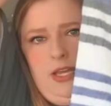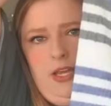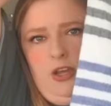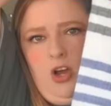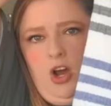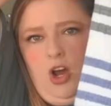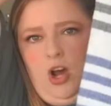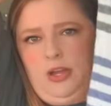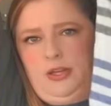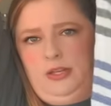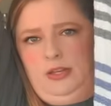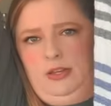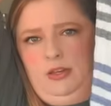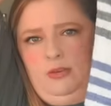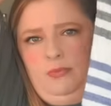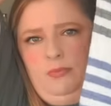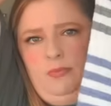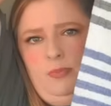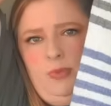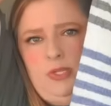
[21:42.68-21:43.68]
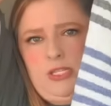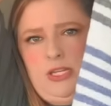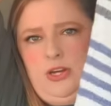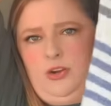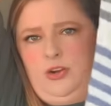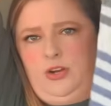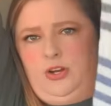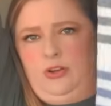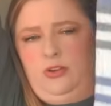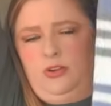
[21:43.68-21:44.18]
cotton
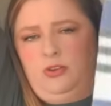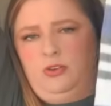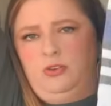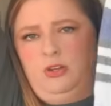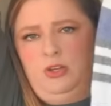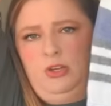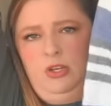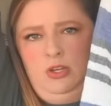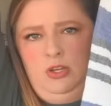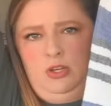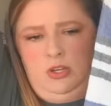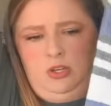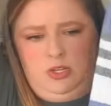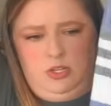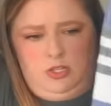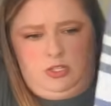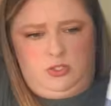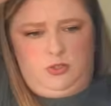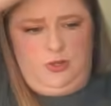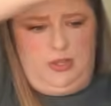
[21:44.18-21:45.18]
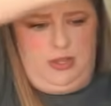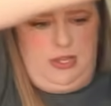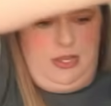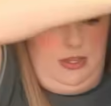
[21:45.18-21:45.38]
material. So I think